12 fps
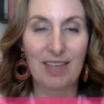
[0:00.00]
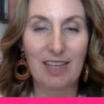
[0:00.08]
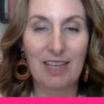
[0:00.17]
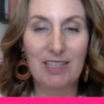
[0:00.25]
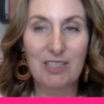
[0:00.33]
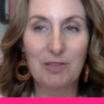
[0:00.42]

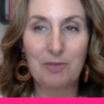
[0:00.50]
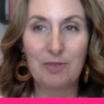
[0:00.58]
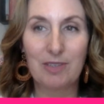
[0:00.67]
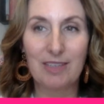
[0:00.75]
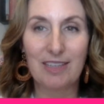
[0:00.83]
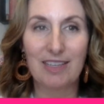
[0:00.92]

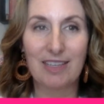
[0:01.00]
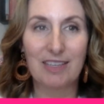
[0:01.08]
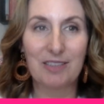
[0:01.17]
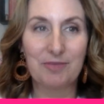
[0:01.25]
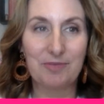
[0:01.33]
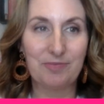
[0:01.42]

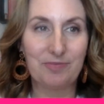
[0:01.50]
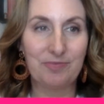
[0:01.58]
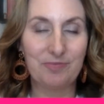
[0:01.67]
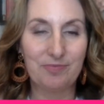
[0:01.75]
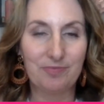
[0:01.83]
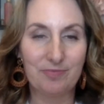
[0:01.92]

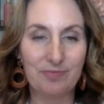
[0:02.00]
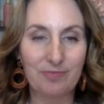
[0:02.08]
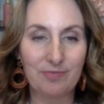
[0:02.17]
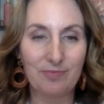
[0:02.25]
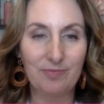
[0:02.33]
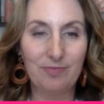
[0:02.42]

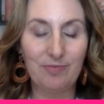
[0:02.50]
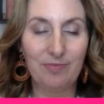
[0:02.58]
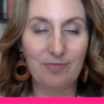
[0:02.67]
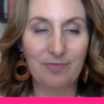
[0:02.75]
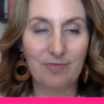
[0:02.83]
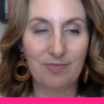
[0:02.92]

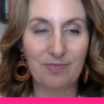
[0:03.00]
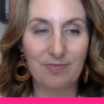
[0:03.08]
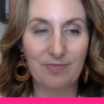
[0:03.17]
The person shown says nothing.